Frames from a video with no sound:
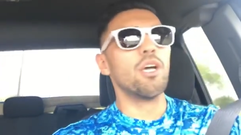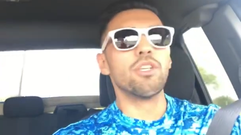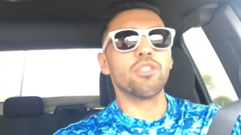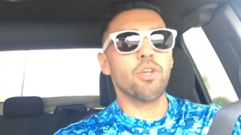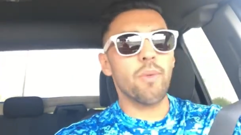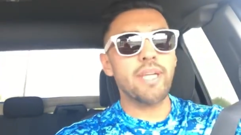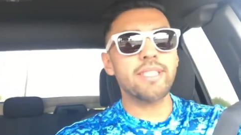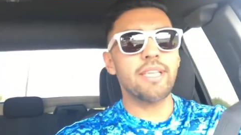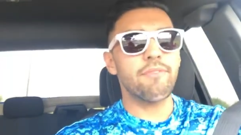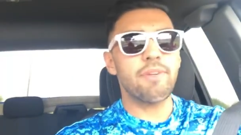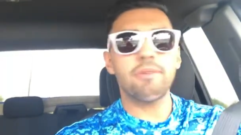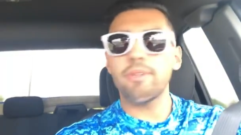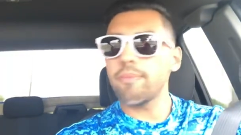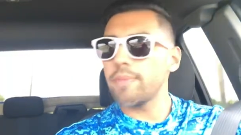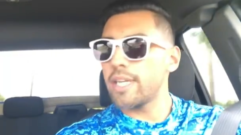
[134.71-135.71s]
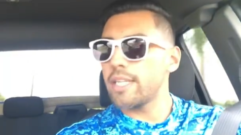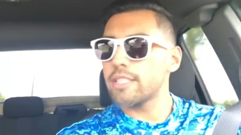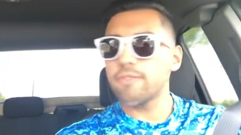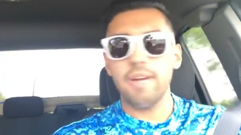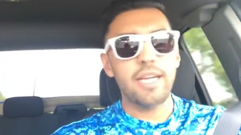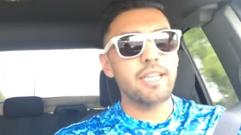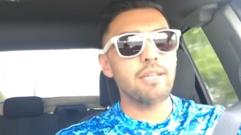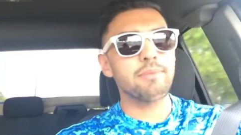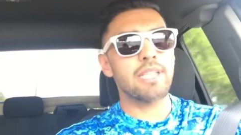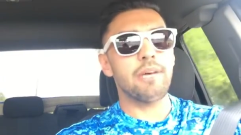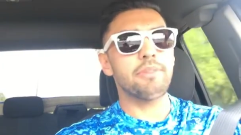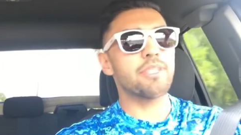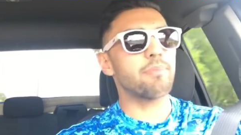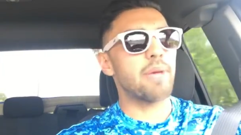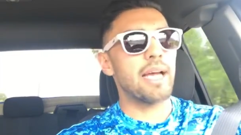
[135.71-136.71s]
So wait 10-15 minutes, finally comes out
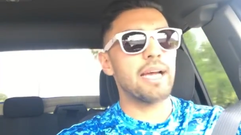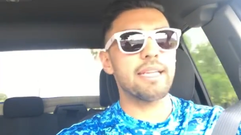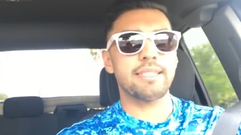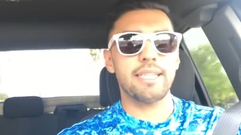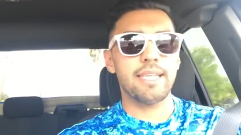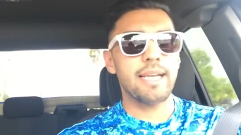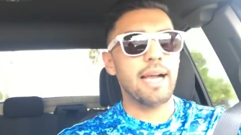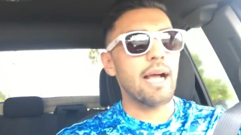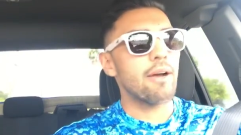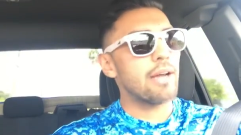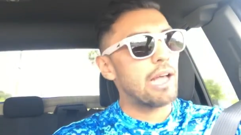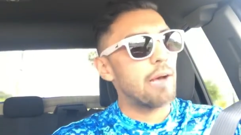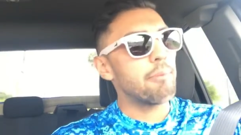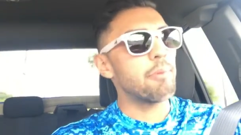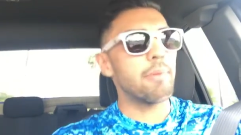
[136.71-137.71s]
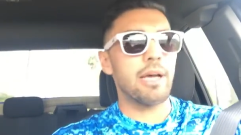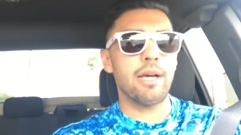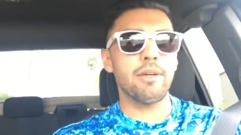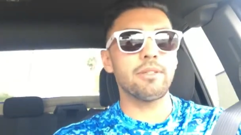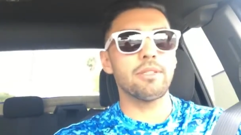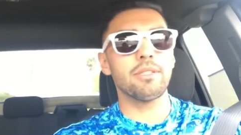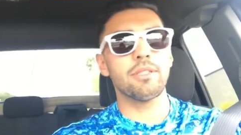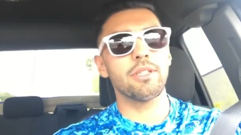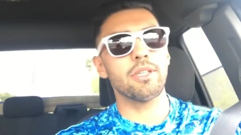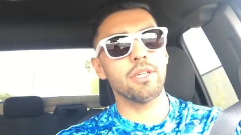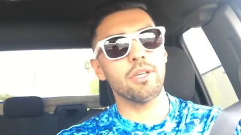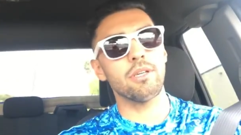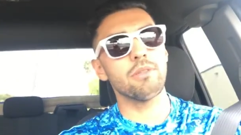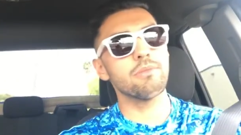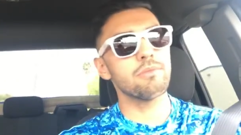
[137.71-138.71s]
with his bags. I get out, I help him out, you
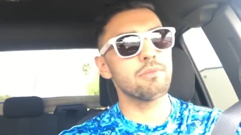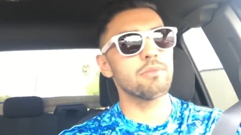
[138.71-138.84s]
know.